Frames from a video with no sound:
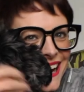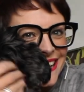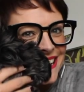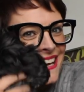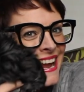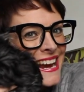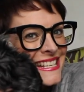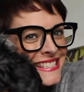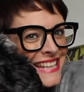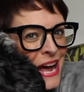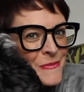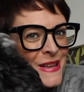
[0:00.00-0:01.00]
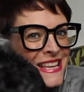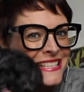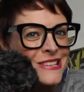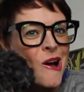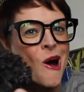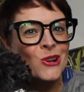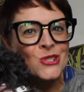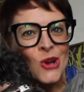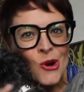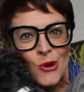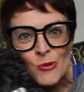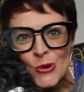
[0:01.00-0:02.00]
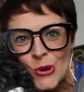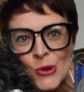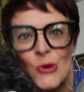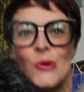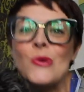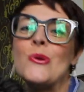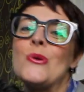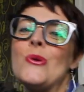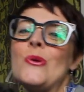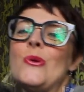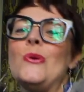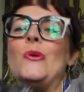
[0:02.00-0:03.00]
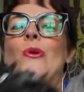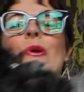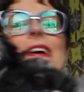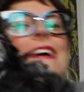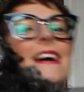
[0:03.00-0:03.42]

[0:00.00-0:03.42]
Next up is Otto Woo!